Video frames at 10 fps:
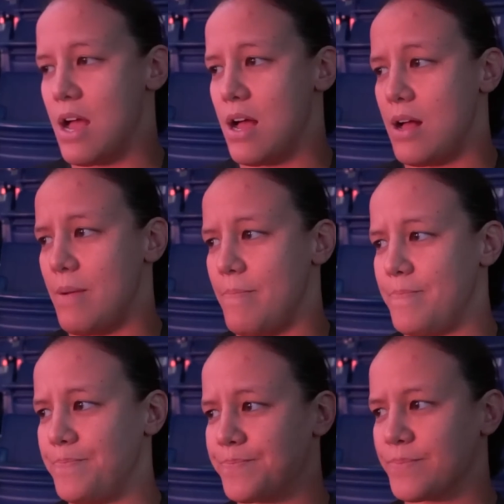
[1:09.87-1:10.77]
um,
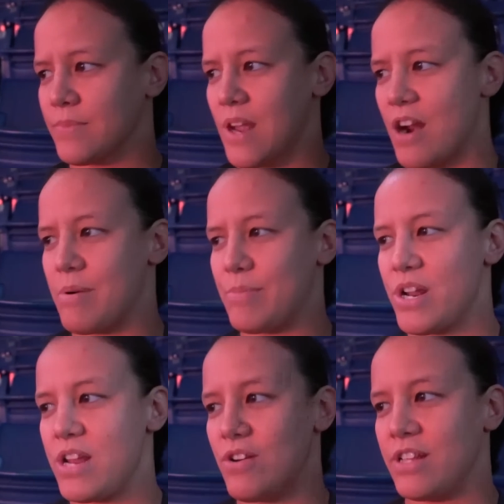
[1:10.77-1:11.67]
I remember
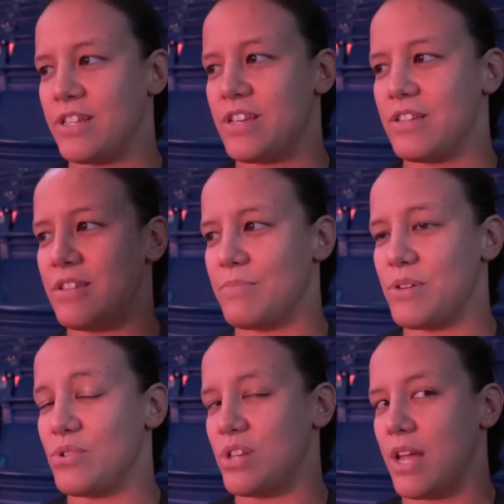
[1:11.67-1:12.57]
hearing the, the
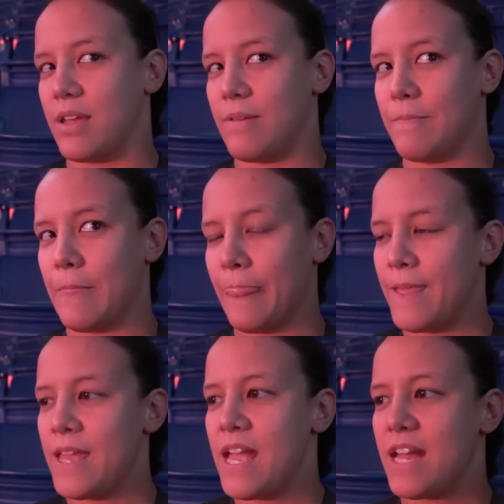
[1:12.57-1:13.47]
music
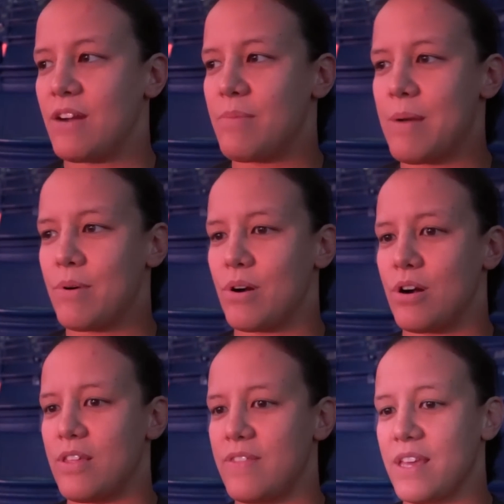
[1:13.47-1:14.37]
and I remember
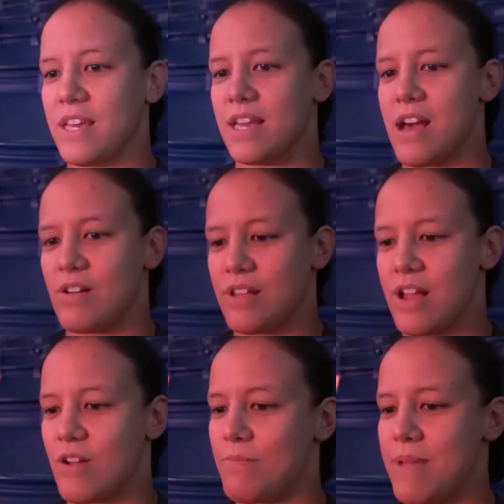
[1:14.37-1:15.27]
thinking out
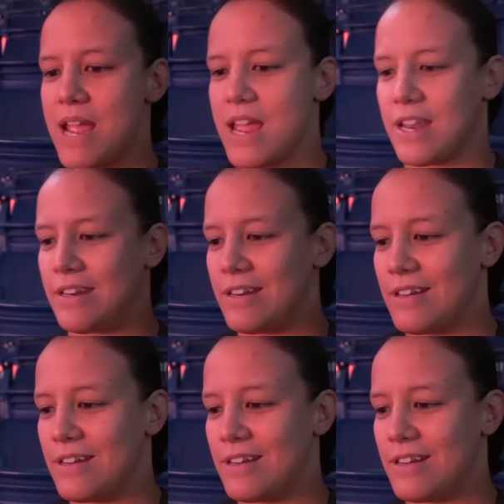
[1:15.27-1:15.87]
loud, man,